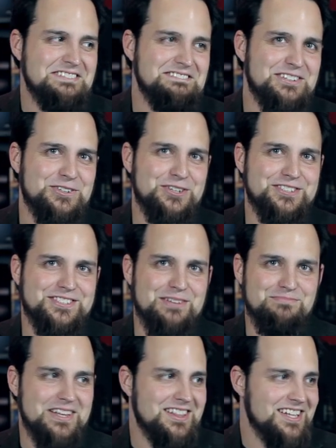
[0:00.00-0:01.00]
or
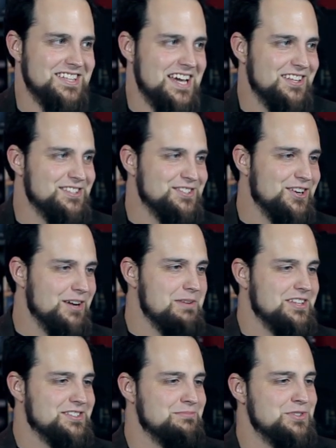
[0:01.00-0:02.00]
something like that. Let's talk
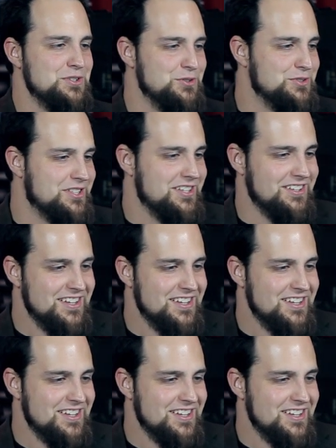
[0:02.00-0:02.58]
about some news.